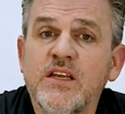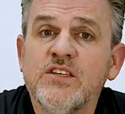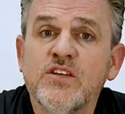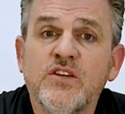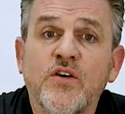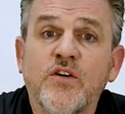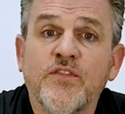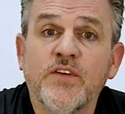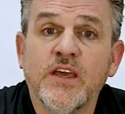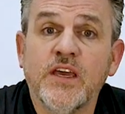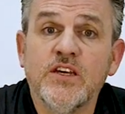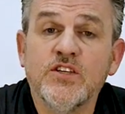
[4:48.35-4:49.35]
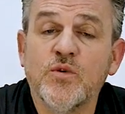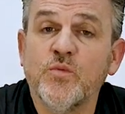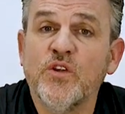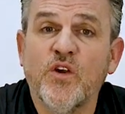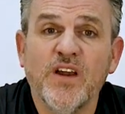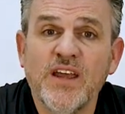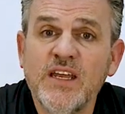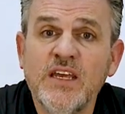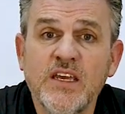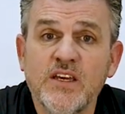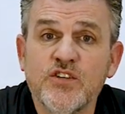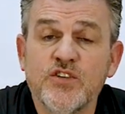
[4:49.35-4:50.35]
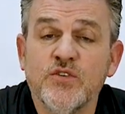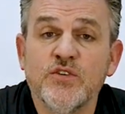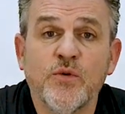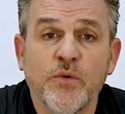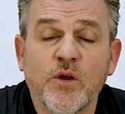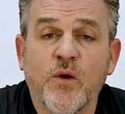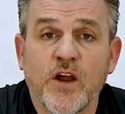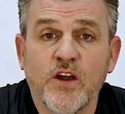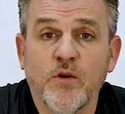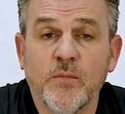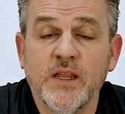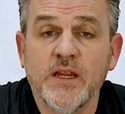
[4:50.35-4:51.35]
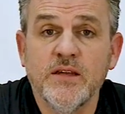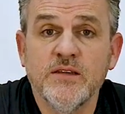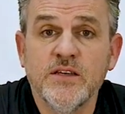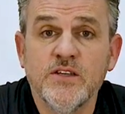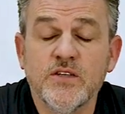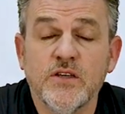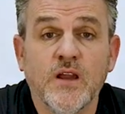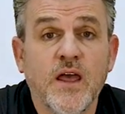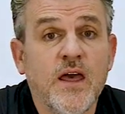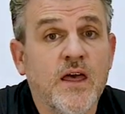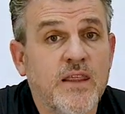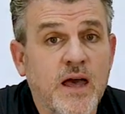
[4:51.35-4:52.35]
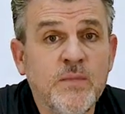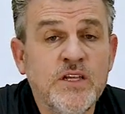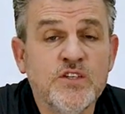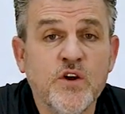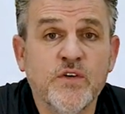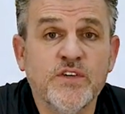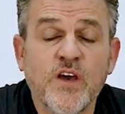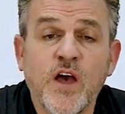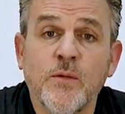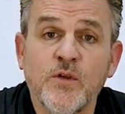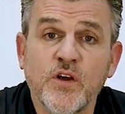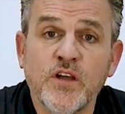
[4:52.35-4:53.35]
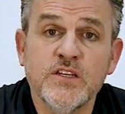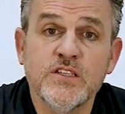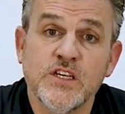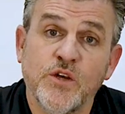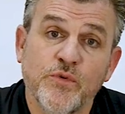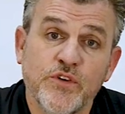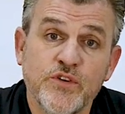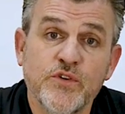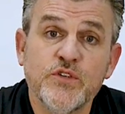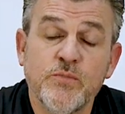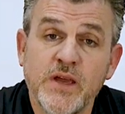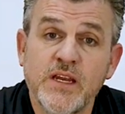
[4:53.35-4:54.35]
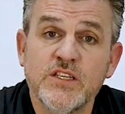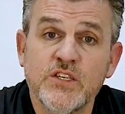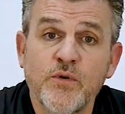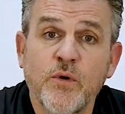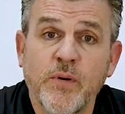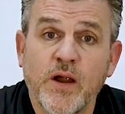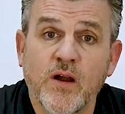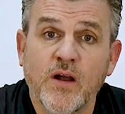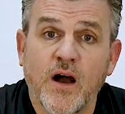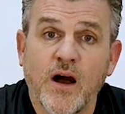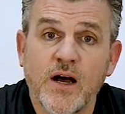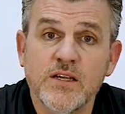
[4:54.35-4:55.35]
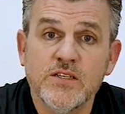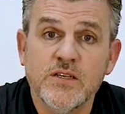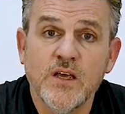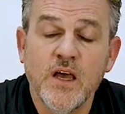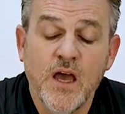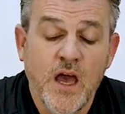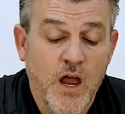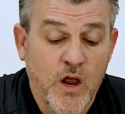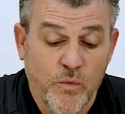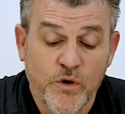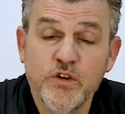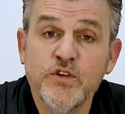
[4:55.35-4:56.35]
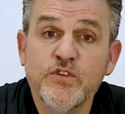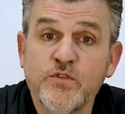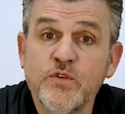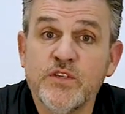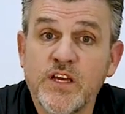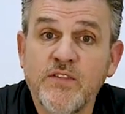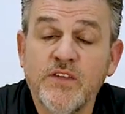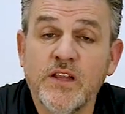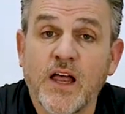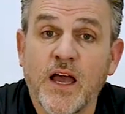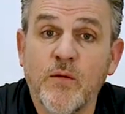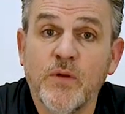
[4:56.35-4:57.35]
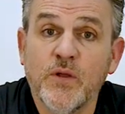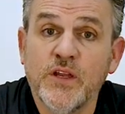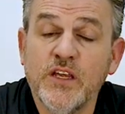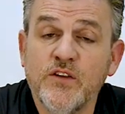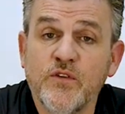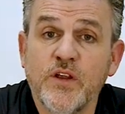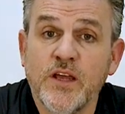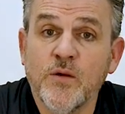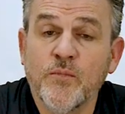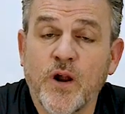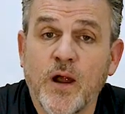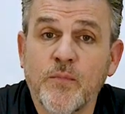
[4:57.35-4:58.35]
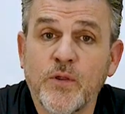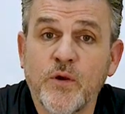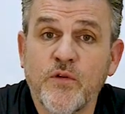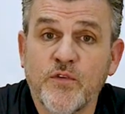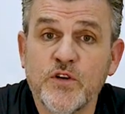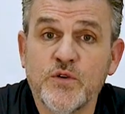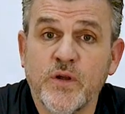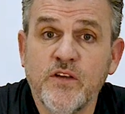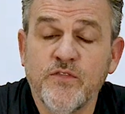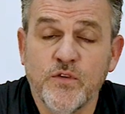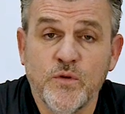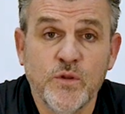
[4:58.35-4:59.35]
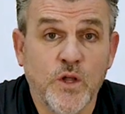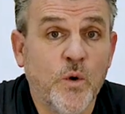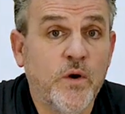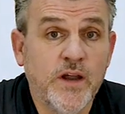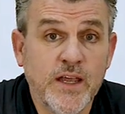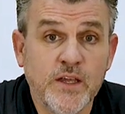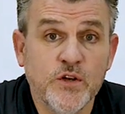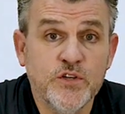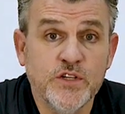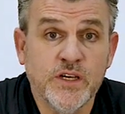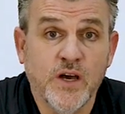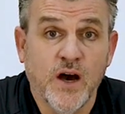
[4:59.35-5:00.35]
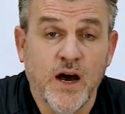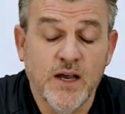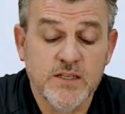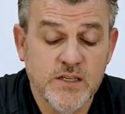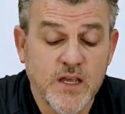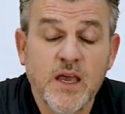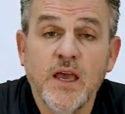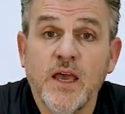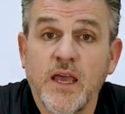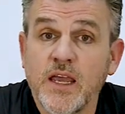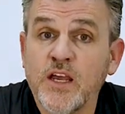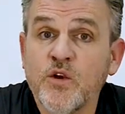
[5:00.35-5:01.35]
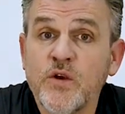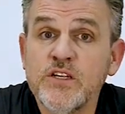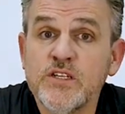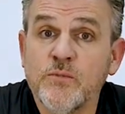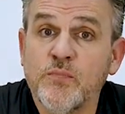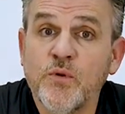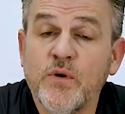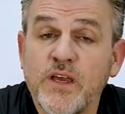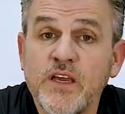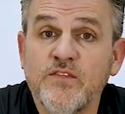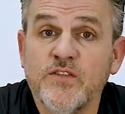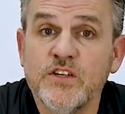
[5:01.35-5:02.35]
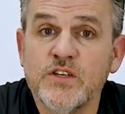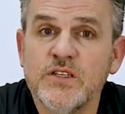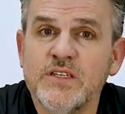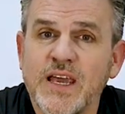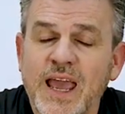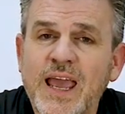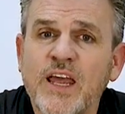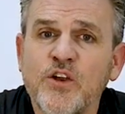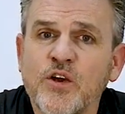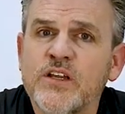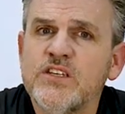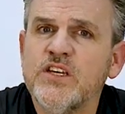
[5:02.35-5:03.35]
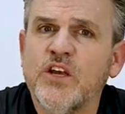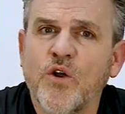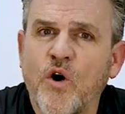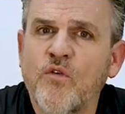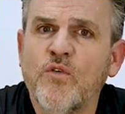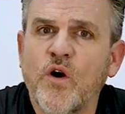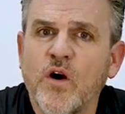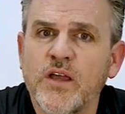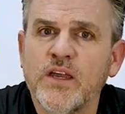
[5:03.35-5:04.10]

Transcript: instant notification when there are any issues that require your immediate attention. That means over time, you're gonna see reduced maintenance and repair costs, reduced food safety liability due to improperly refrigerated food, lower energy costs, increased employee efficiency, and you're gonna see an overall